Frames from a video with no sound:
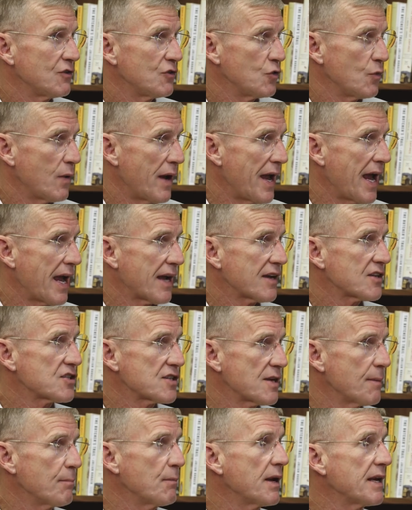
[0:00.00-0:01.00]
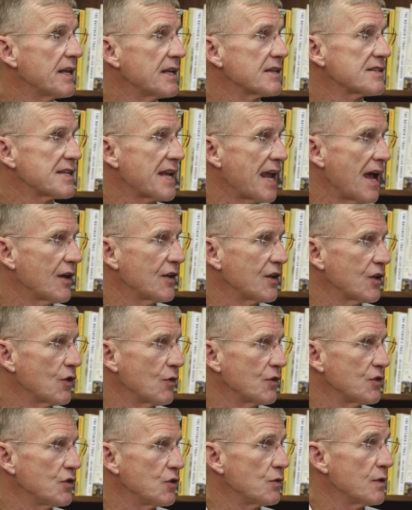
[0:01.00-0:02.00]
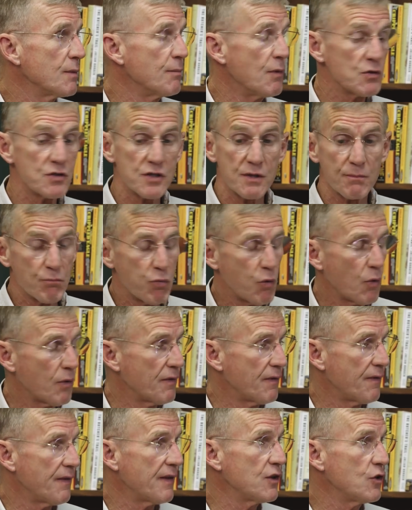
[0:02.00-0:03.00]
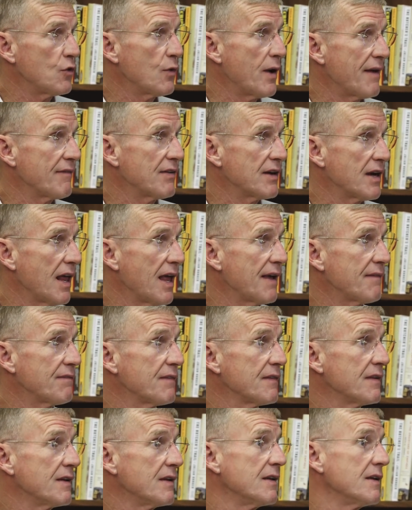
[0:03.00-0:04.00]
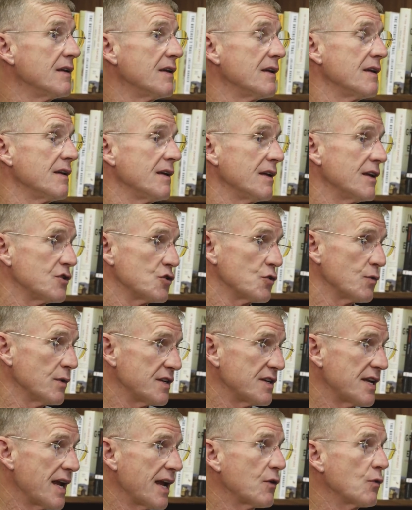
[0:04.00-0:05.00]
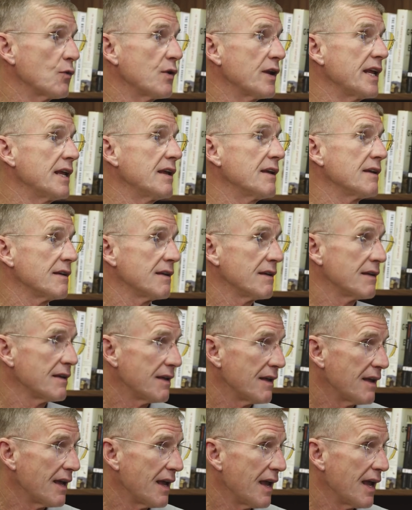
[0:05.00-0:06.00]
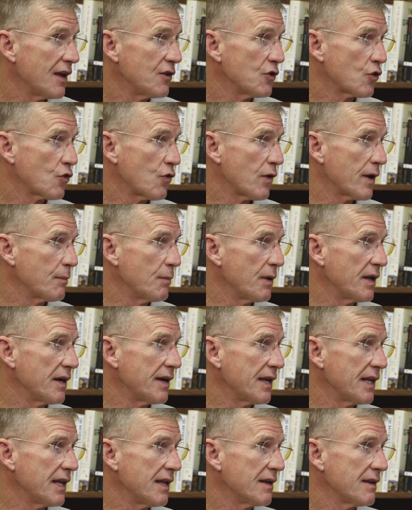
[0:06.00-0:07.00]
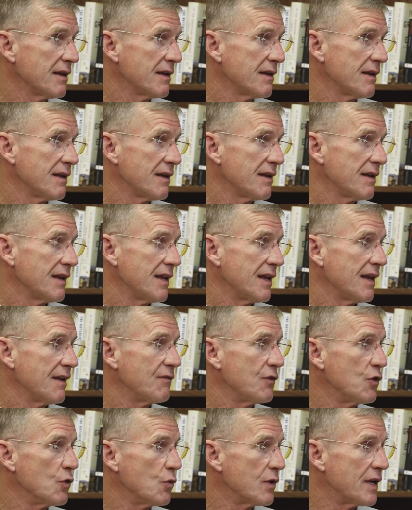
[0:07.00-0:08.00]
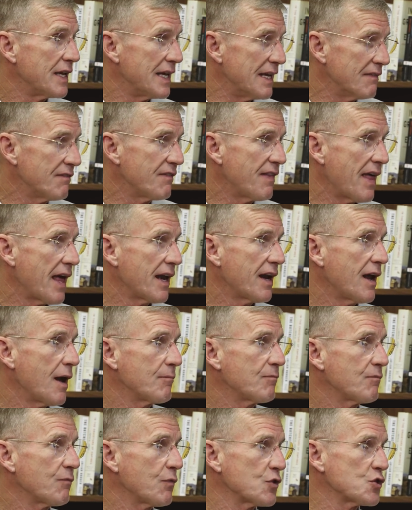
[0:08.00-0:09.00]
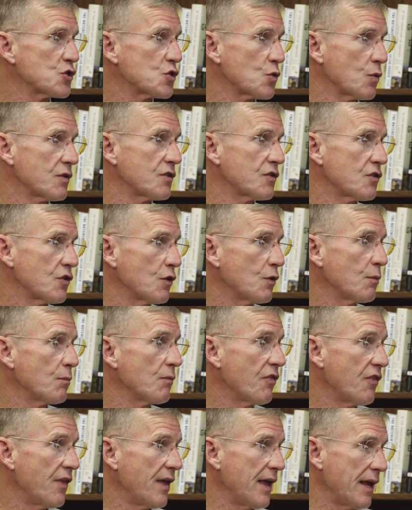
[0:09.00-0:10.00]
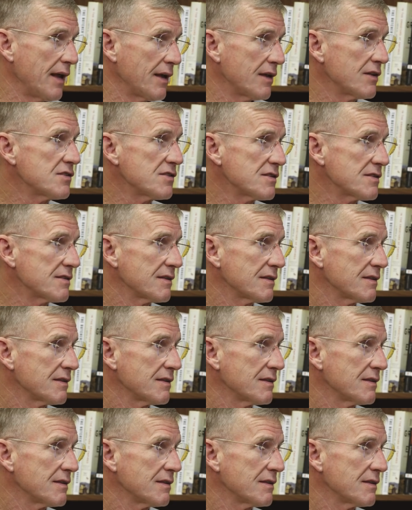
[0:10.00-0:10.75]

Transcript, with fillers: to X. Somebody is counting on you. The most important thing you have in life is your integrity and your credibility. If you give that up for short-term things,